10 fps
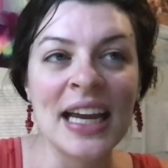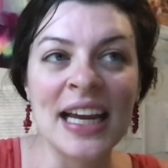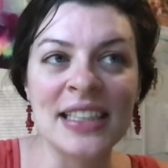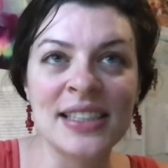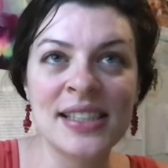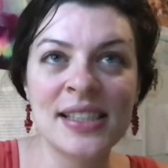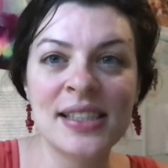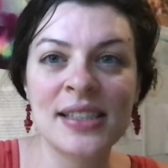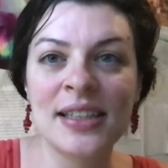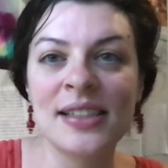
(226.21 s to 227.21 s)

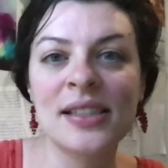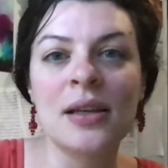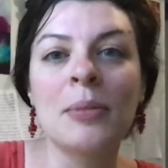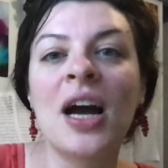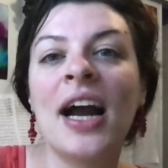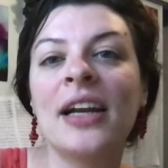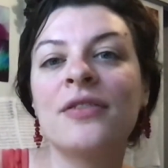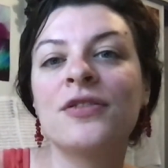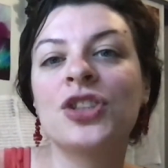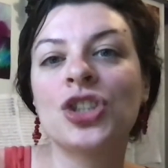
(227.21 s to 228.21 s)
it's some kind
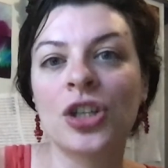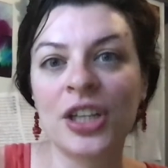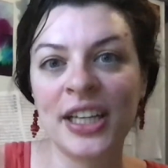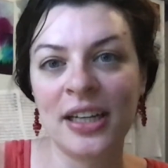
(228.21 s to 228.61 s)
of journey